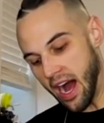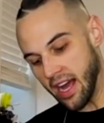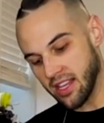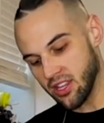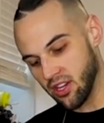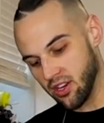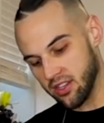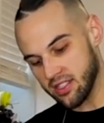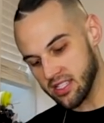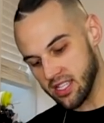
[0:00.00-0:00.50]
I
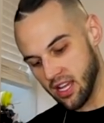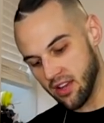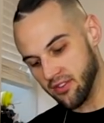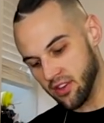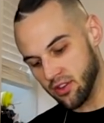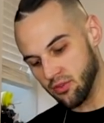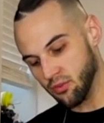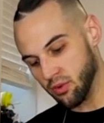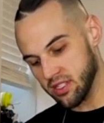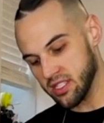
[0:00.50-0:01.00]
thought
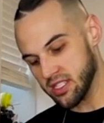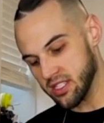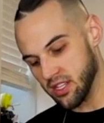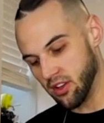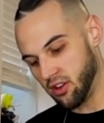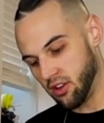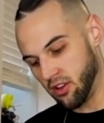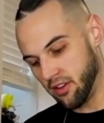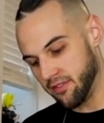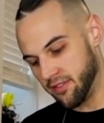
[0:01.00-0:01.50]
7 was
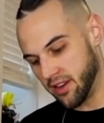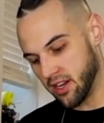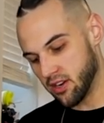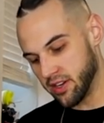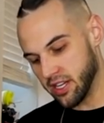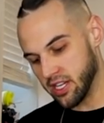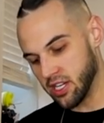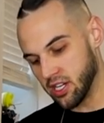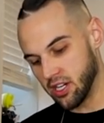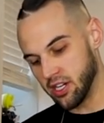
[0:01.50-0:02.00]
still
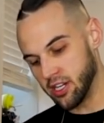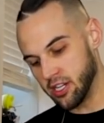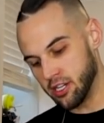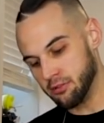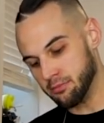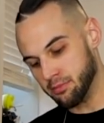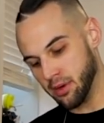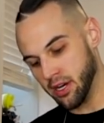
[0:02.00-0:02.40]
very good,